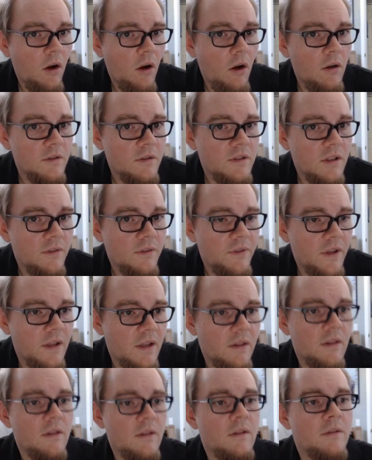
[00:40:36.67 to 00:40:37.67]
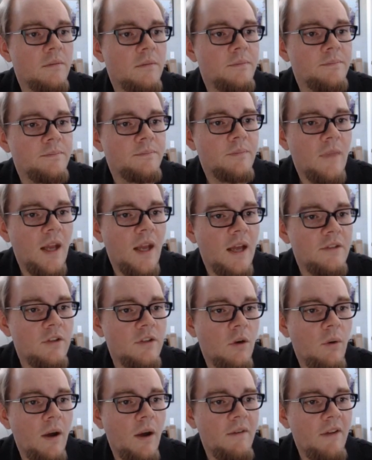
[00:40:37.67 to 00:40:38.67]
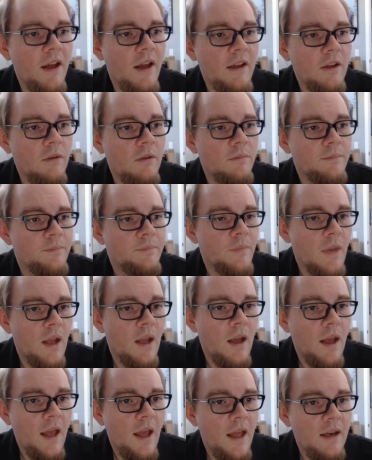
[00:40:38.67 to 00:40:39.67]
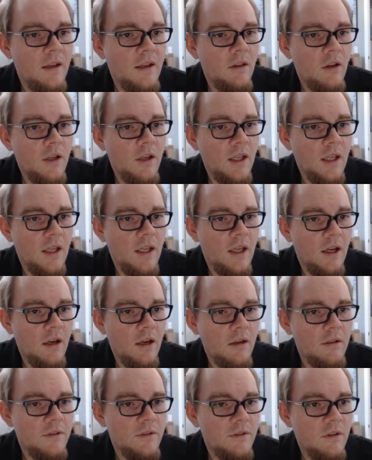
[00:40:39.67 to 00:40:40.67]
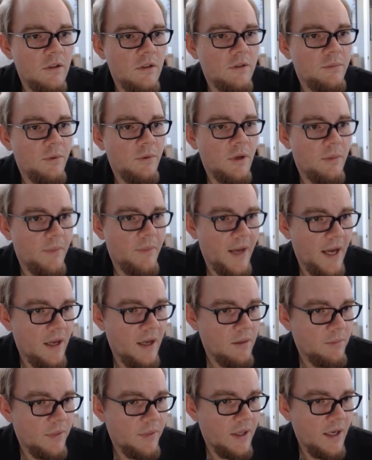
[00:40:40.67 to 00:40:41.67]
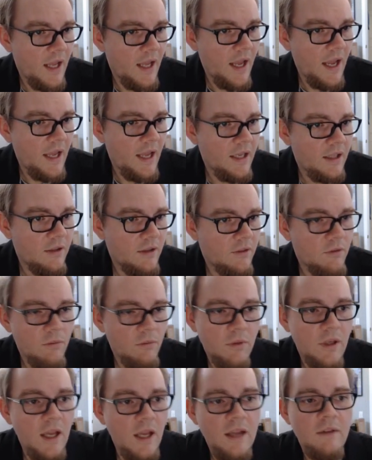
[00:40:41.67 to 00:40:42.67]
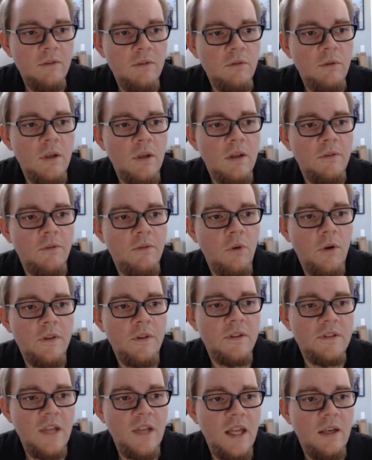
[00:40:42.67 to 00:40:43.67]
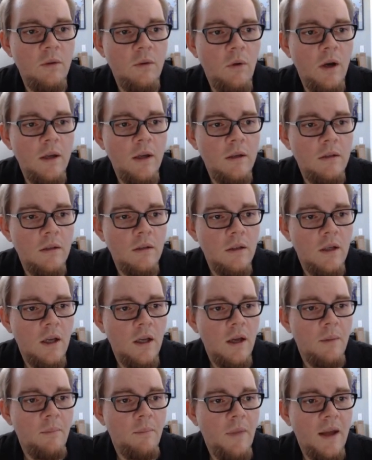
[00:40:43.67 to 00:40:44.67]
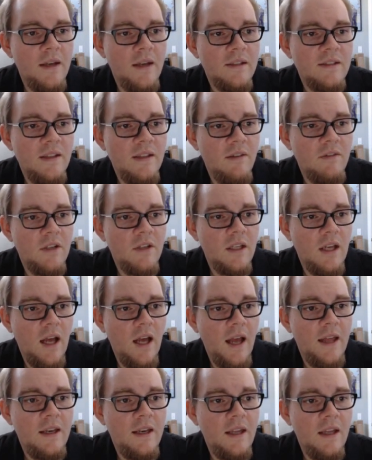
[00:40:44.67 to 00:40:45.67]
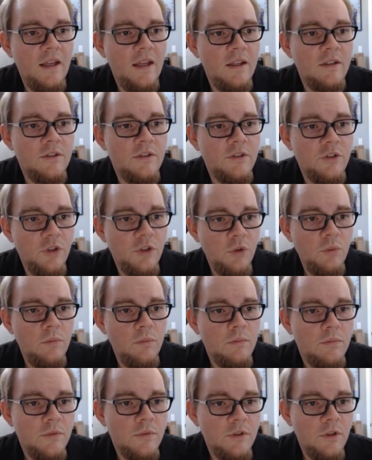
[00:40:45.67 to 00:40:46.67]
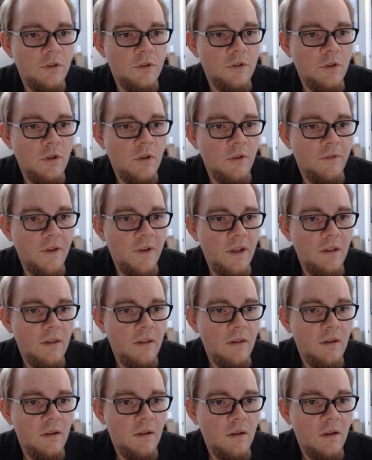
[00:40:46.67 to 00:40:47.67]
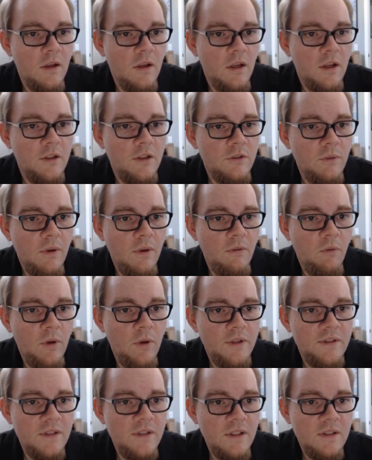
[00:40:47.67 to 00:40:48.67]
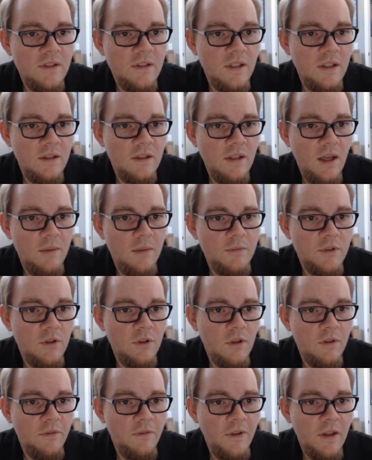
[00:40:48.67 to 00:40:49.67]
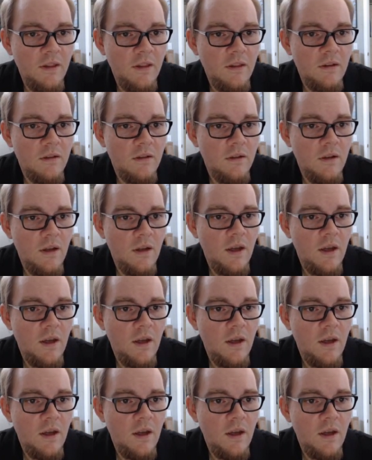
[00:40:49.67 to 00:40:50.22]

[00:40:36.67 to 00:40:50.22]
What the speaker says: all to the 5th as our y value. And in looking here, this looks pretty bad, but -3 to the 4th is 81, minus 79 is 2, so 2 to the 5th. So we have 1/16 times 2 to the 5th.